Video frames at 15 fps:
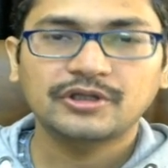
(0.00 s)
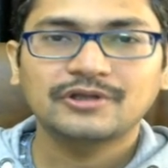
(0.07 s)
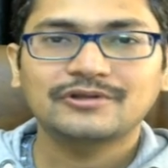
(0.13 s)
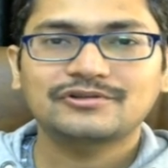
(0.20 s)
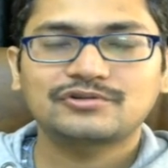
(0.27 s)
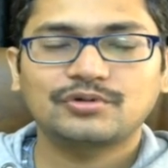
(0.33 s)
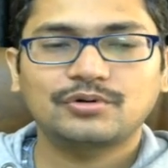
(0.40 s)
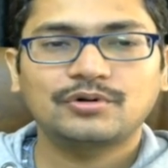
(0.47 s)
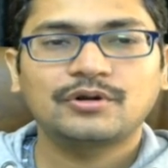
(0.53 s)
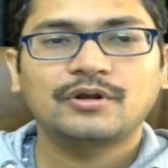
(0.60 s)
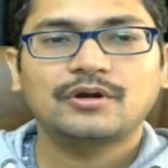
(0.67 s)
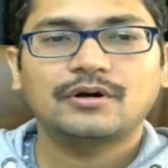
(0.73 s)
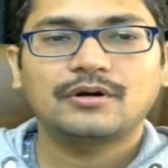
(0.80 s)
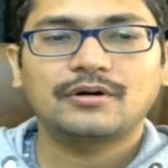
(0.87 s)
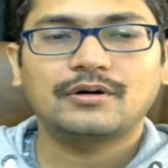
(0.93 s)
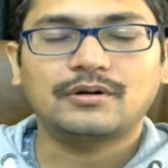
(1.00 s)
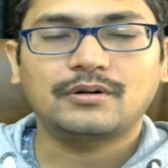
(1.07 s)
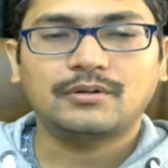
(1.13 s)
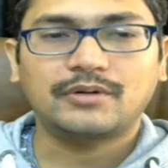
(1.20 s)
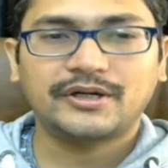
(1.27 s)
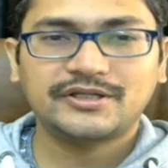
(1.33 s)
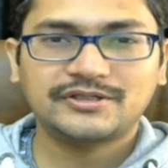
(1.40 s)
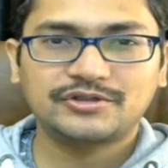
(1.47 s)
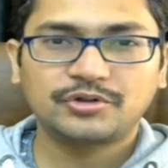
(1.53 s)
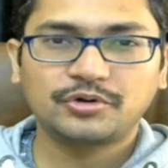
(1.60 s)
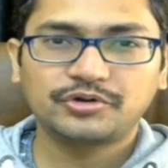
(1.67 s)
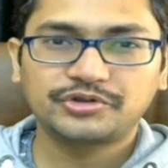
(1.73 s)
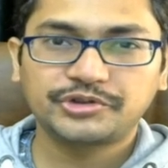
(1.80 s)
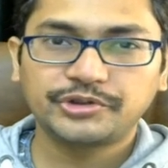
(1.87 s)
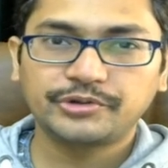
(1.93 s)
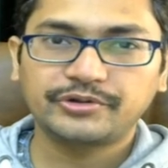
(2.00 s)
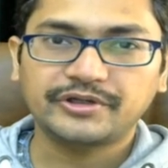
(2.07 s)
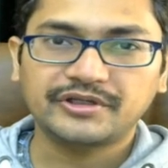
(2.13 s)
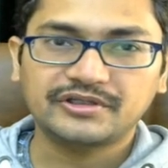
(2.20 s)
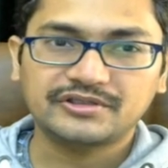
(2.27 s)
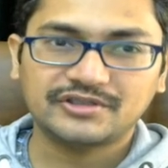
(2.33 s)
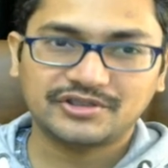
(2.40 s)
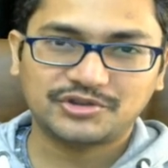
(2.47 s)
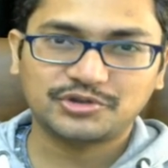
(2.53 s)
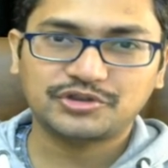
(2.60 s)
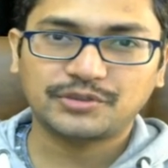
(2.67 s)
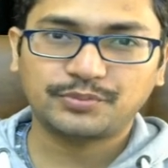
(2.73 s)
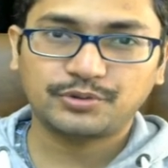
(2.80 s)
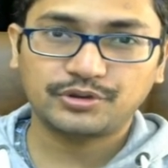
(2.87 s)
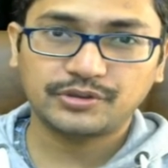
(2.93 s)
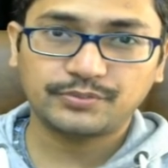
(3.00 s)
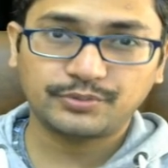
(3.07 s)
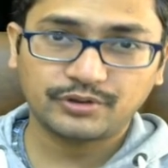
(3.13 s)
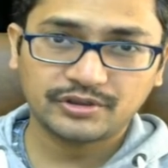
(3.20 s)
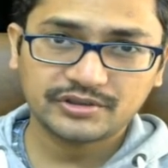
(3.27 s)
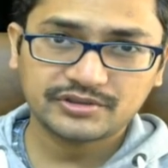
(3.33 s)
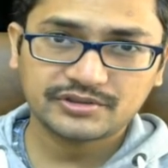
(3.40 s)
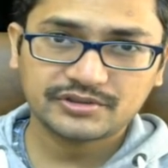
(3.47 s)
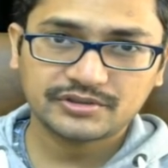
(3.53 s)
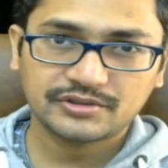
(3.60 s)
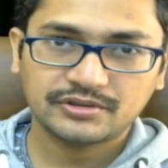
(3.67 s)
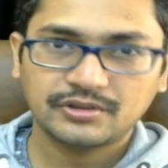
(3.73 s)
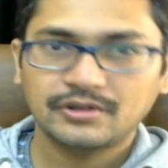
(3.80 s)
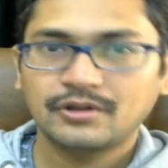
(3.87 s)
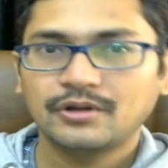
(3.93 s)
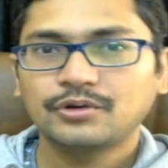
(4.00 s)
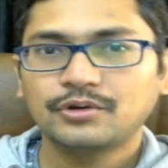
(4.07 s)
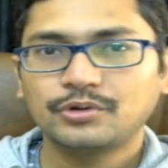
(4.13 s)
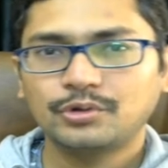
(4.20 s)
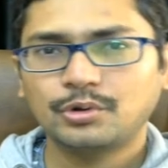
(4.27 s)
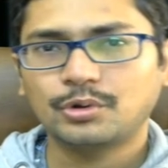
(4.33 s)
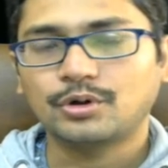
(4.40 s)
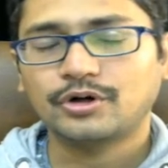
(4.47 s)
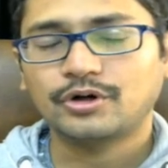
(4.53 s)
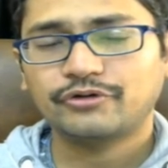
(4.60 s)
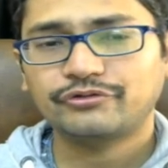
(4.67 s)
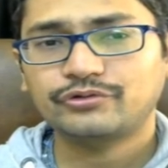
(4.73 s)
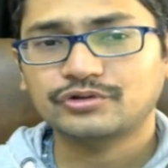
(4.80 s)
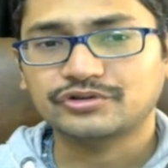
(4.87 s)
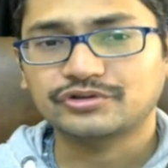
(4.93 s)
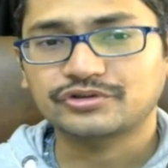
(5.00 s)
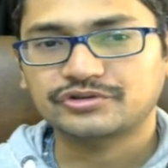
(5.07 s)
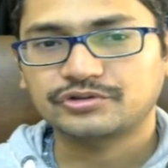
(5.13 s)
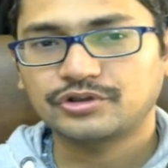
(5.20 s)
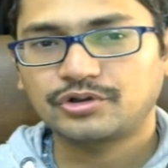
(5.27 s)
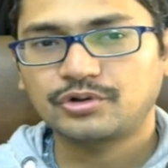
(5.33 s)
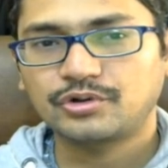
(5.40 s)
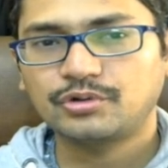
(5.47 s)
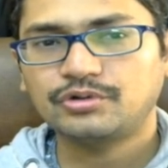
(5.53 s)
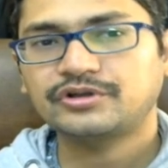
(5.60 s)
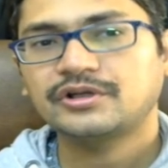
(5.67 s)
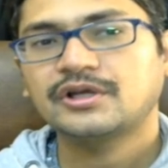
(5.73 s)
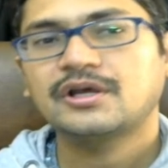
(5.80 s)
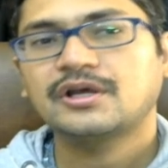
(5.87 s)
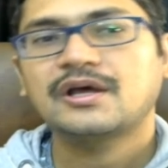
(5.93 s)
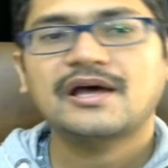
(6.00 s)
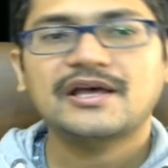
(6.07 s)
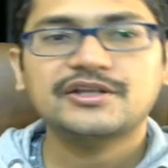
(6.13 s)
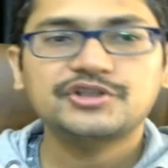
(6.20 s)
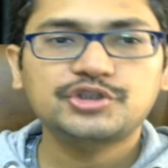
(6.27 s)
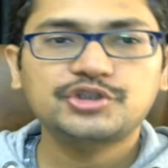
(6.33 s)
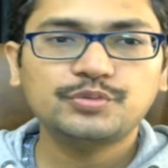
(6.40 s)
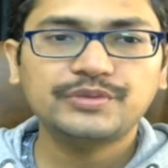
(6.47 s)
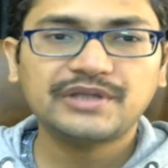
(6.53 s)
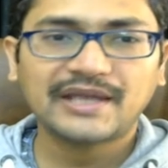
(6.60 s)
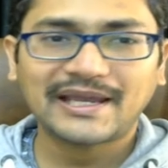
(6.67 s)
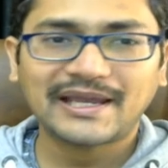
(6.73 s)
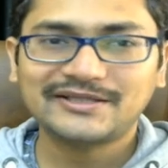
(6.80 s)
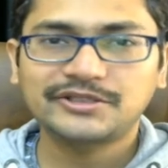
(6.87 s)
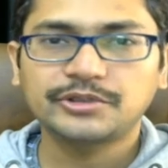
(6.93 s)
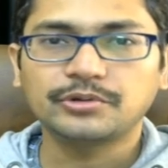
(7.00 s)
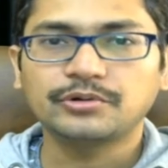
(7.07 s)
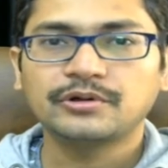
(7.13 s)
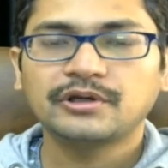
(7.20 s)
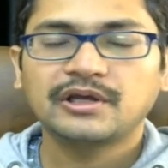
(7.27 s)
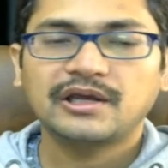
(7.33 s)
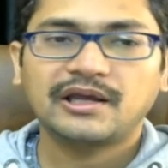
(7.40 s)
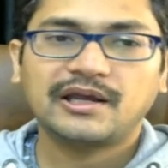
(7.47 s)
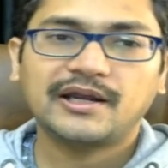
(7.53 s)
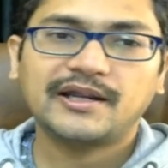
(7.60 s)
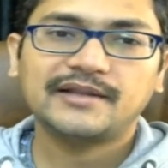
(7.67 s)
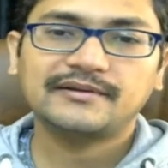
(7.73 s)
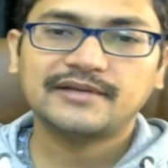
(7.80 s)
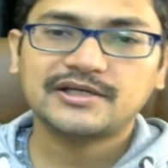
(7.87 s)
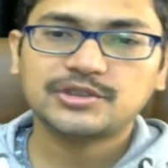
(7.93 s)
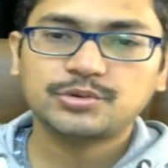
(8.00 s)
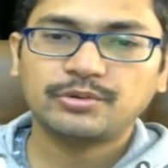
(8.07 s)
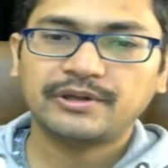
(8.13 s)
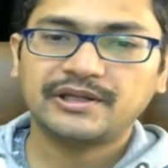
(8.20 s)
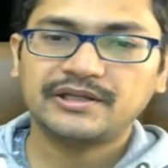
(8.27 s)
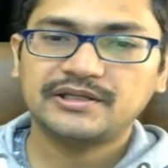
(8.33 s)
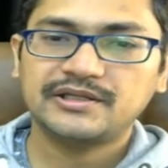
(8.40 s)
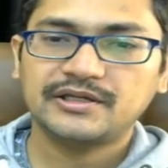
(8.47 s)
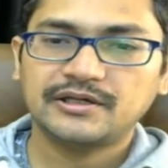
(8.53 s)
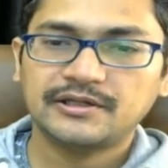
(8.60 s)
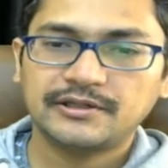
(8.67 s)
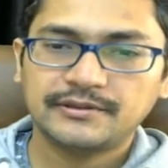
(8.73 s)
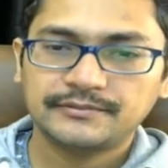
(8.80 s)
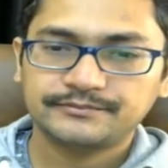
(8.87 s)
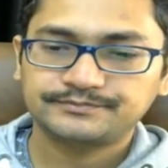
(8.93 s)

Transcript: So what is rook's duty? Just to support the pawns? No, of course the rook has to be active, and that's why here